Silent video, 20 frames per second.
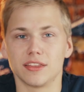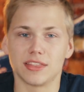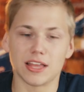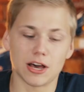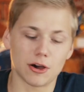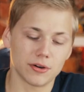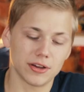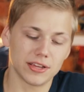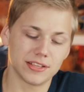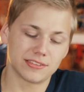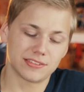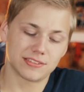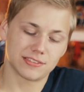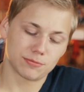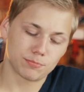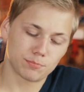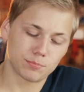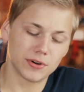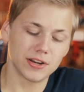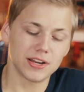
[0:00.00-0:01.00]
Now,
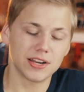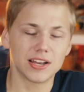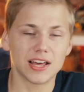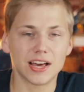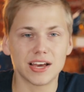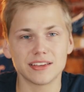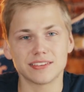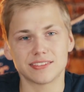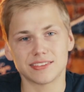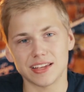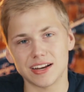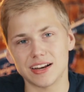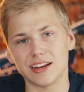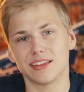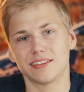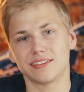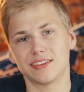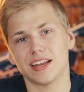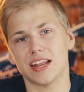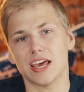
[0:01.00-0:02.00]
it's pretty nice that it
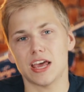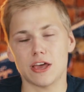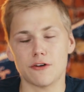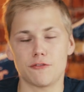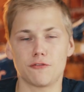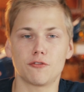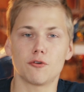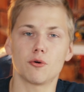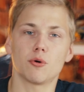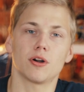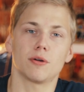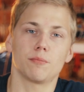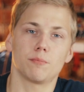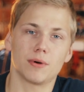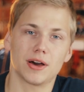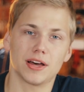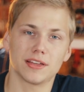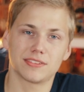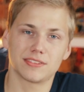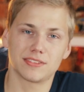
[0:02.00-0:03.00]
is at F4,
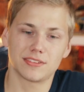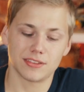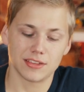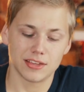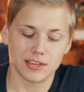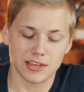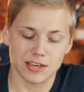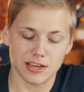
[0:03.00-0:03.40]
but